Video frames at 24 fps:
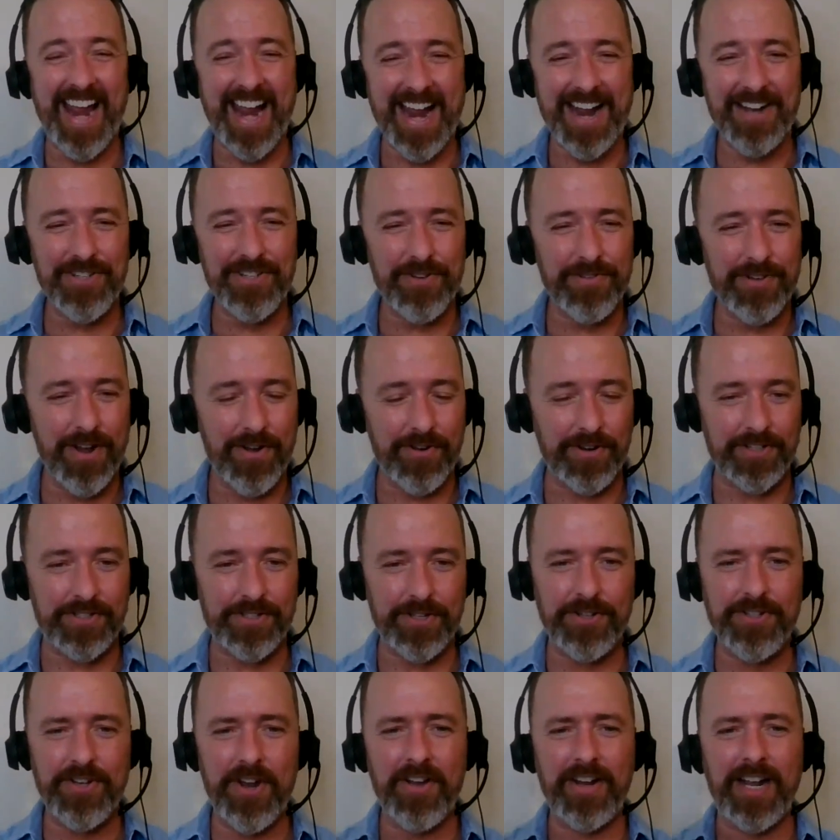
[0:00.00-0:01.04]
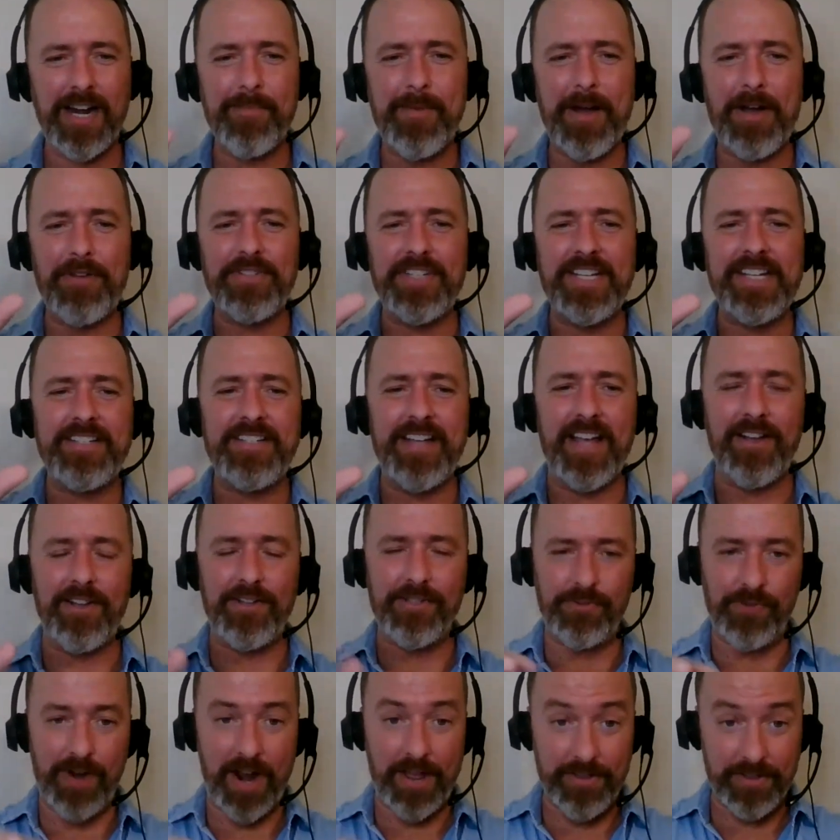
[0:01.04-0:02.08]
and you notice they're talking about
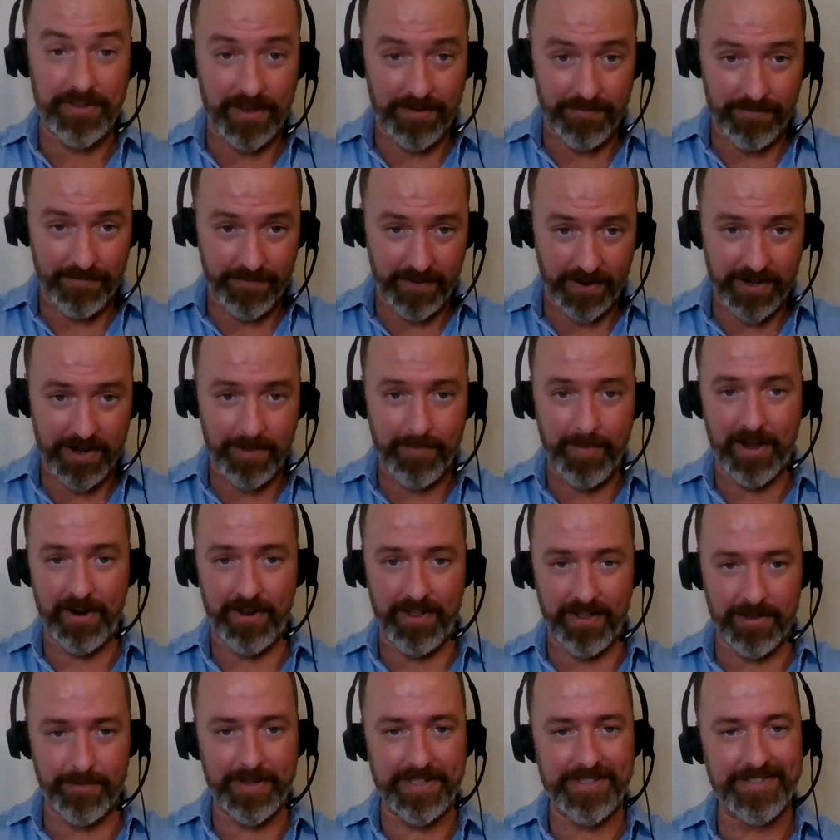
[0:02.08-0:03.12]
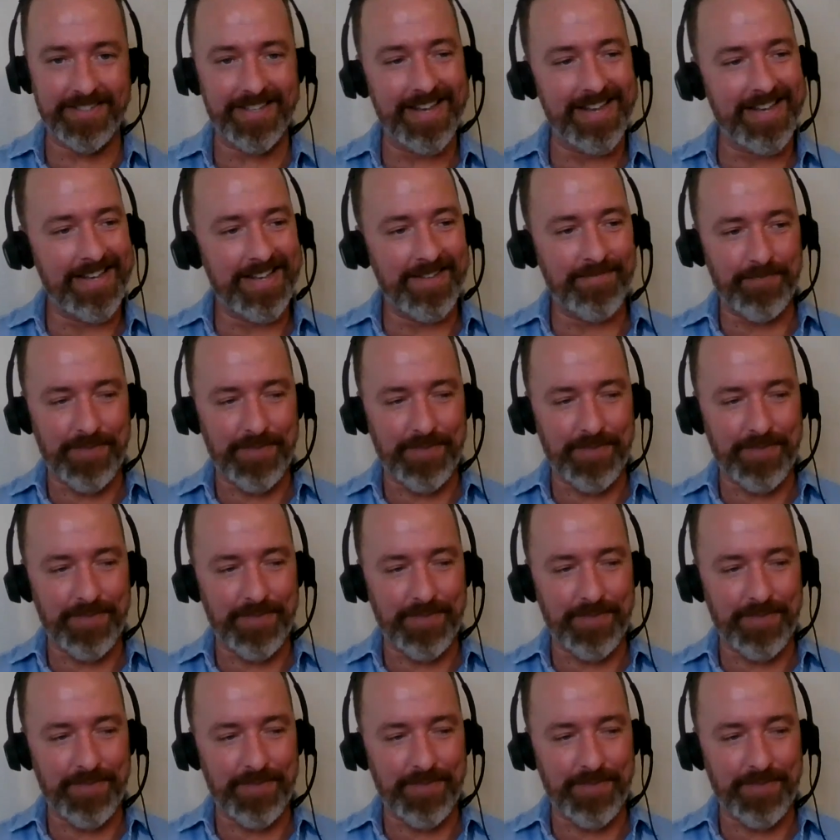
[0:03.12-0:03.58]
details rather than fundamental elements,